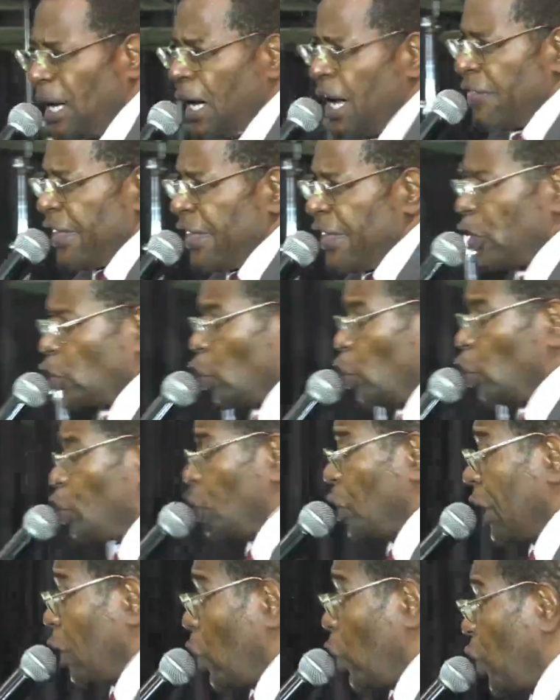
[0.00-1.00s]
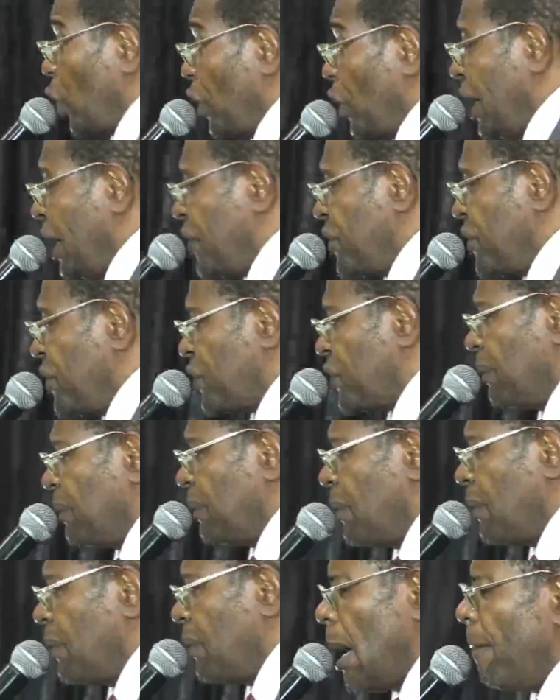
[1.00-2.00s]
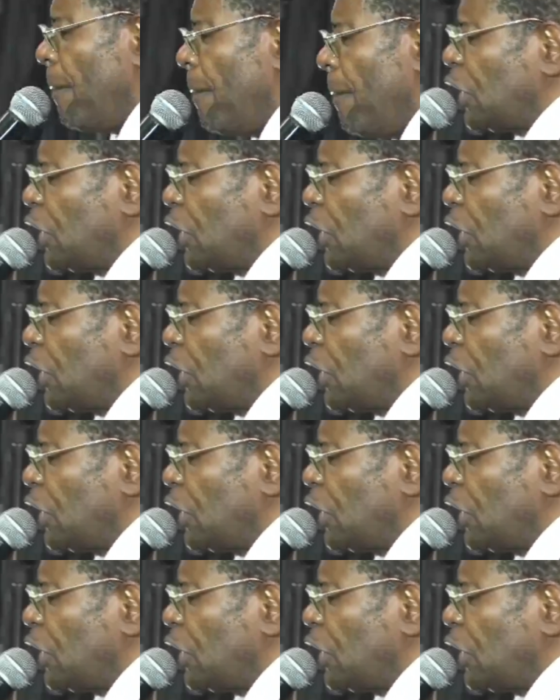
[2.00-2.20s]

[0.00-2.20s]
They do not recognize him. But